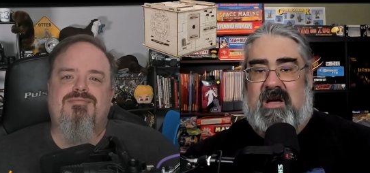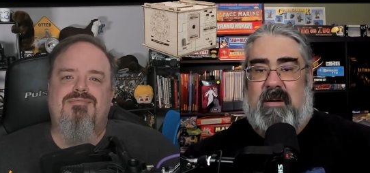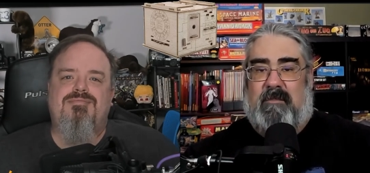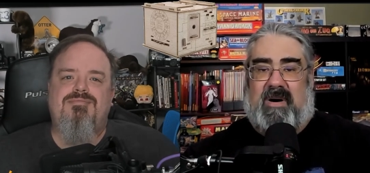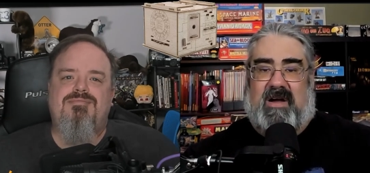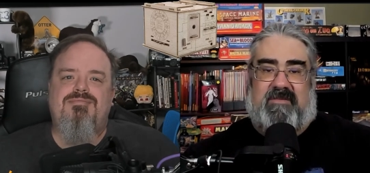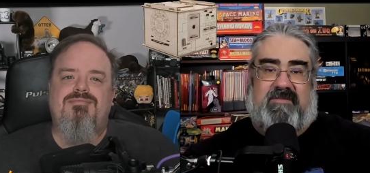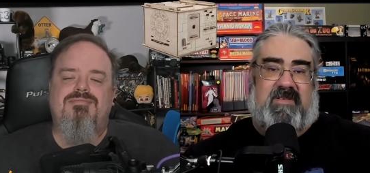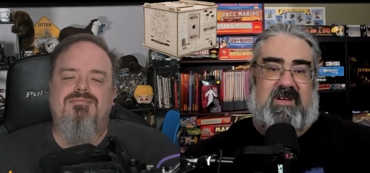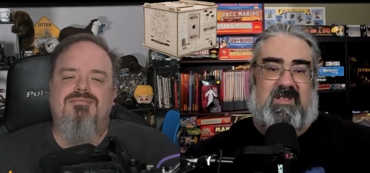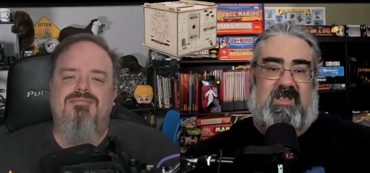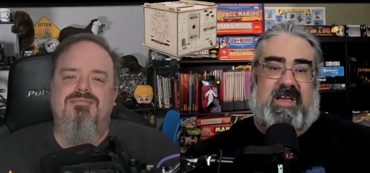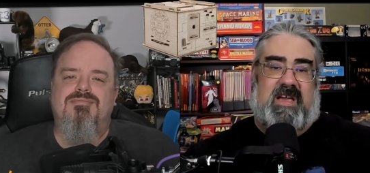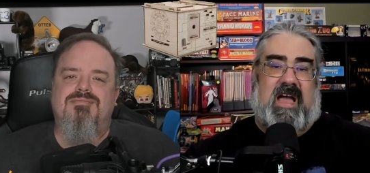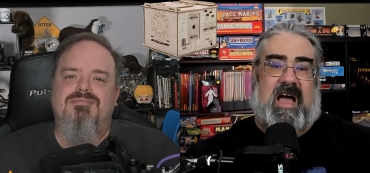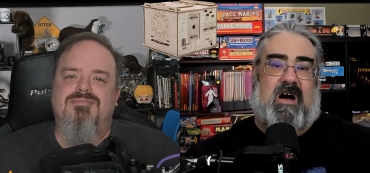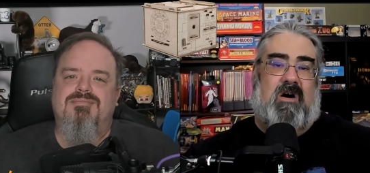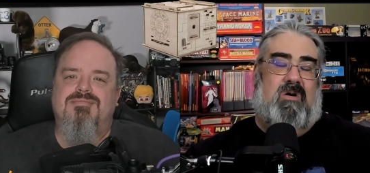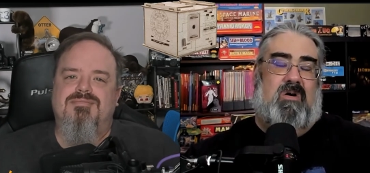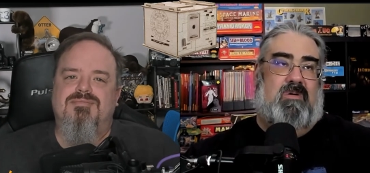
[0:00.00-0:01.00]
Speaker 1: by feeling
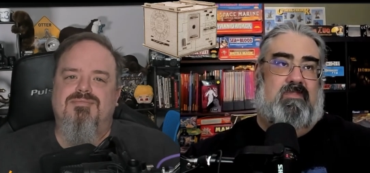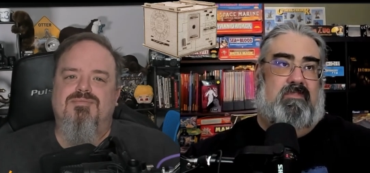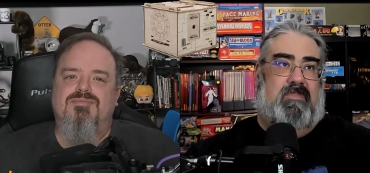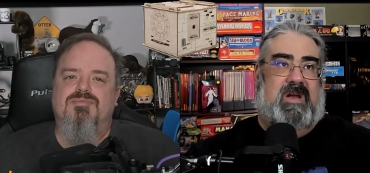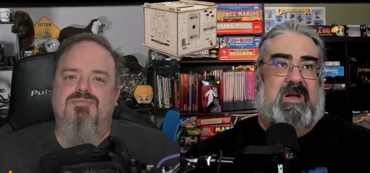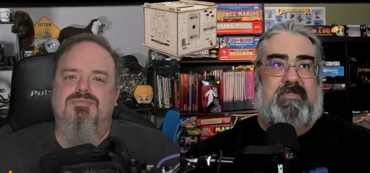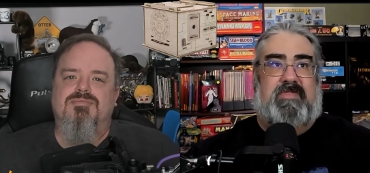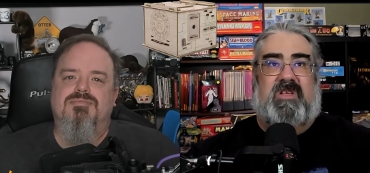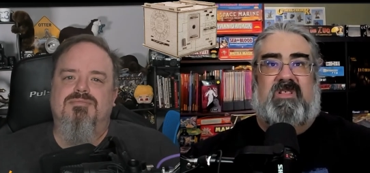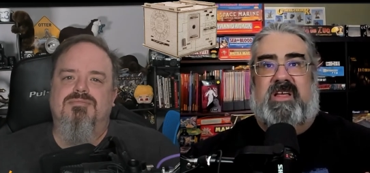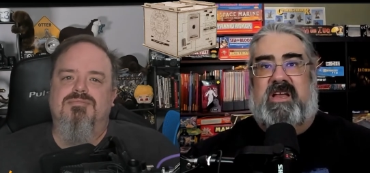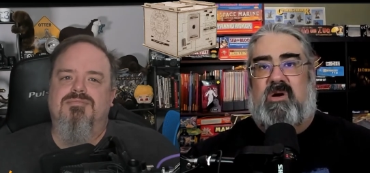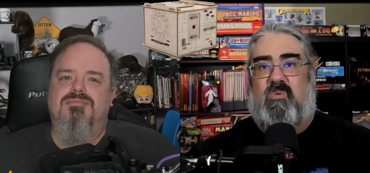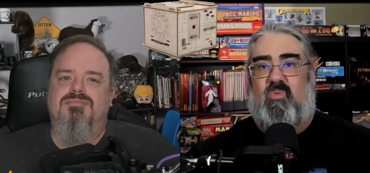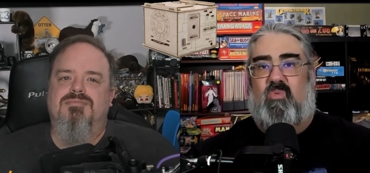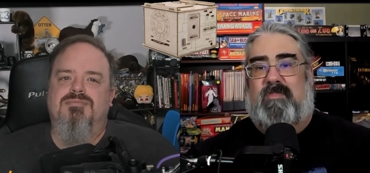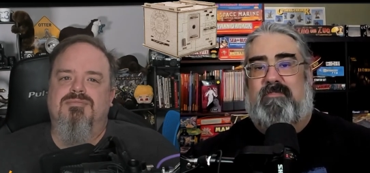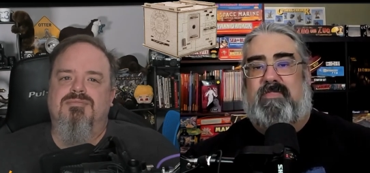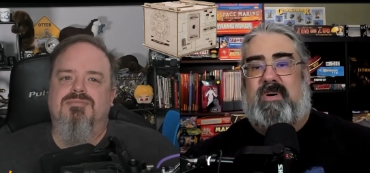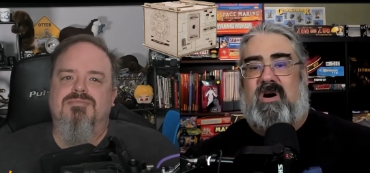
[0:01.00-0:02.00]
how manipulating
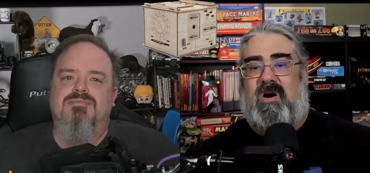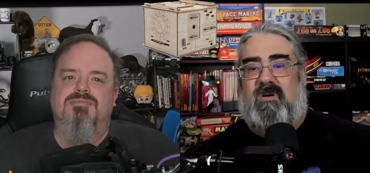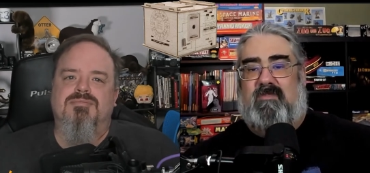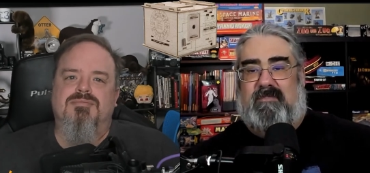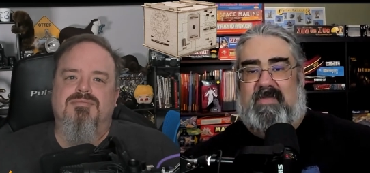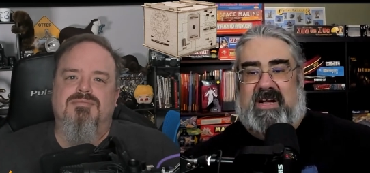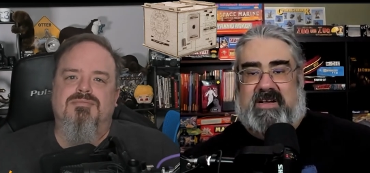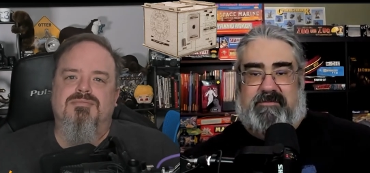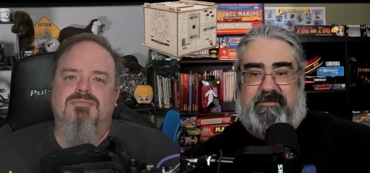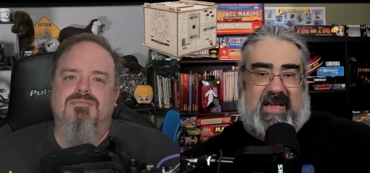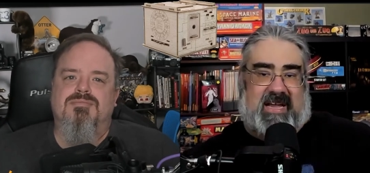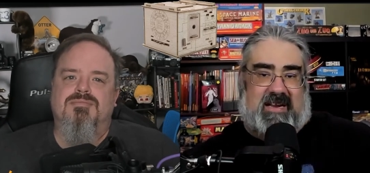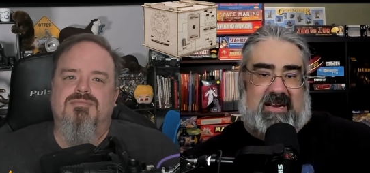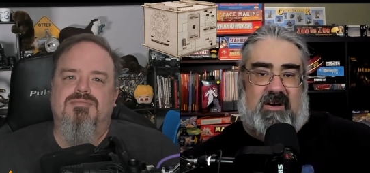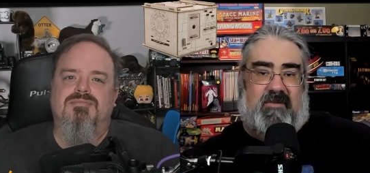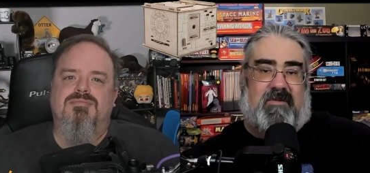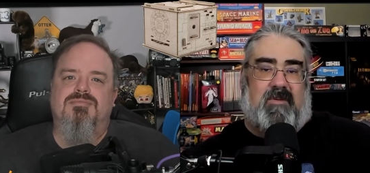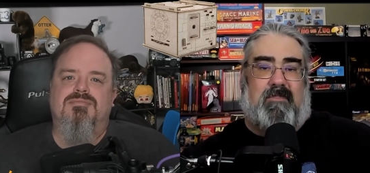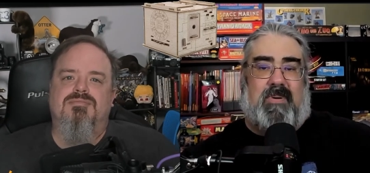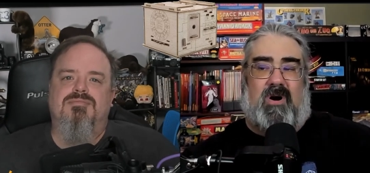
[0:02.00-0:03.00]
one part might make
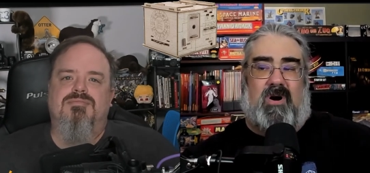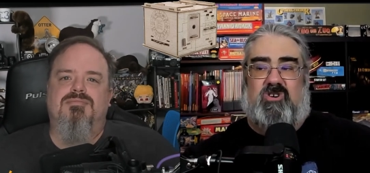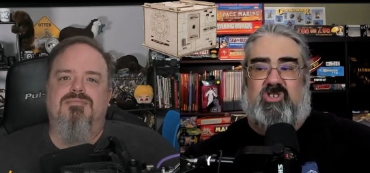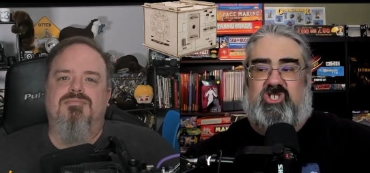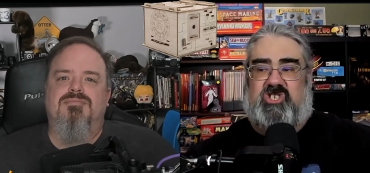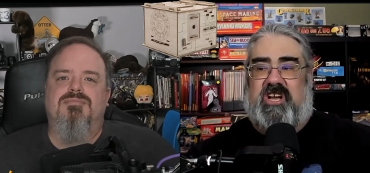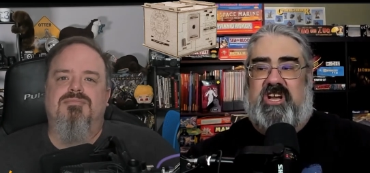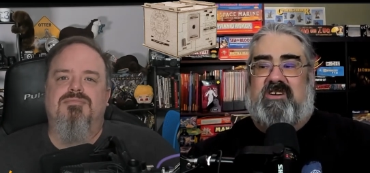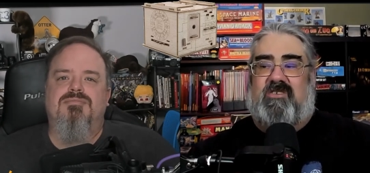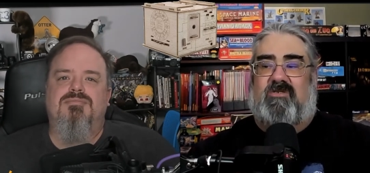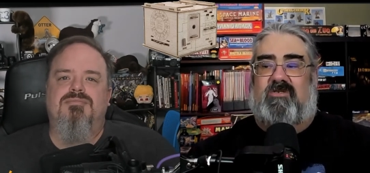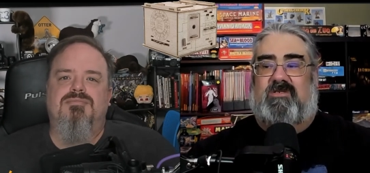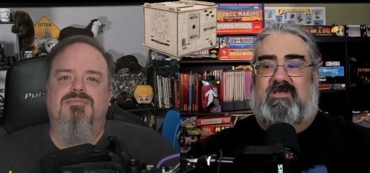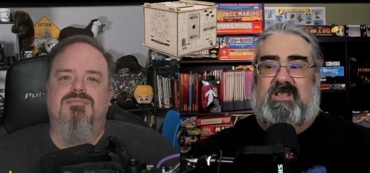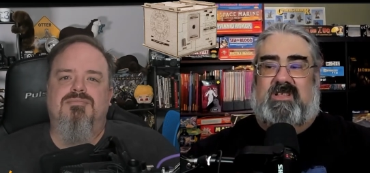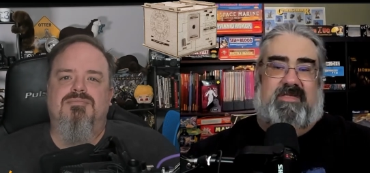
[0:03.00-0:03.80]
another part jiggle to